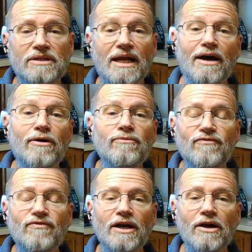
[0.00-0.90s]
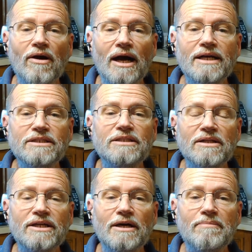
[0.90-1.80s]
Now, fair, I
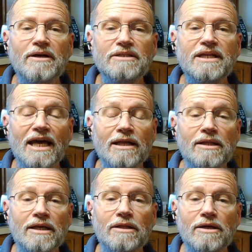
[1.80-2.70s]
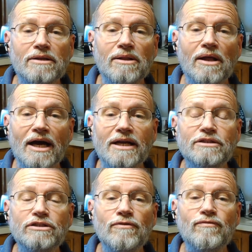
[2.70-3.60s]
still end up untangling the line
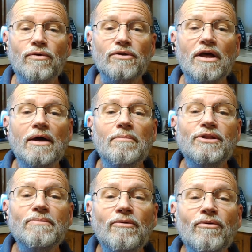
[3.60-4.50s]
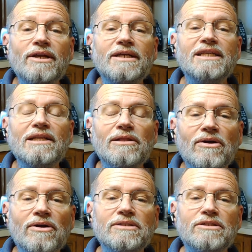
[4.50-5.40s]
and so forth. But the point is, he
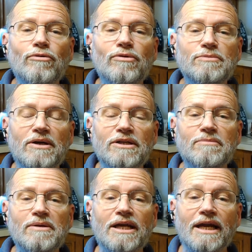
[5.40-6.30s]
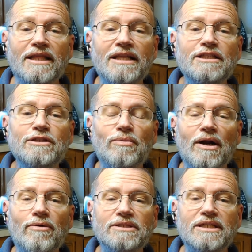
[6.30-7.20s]
learns the responsibility. And this is what
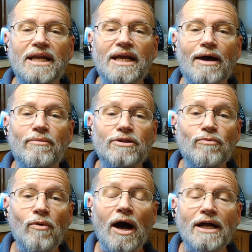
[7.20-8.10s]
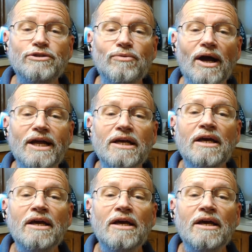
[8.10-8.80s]
I was getting at with the watch, right?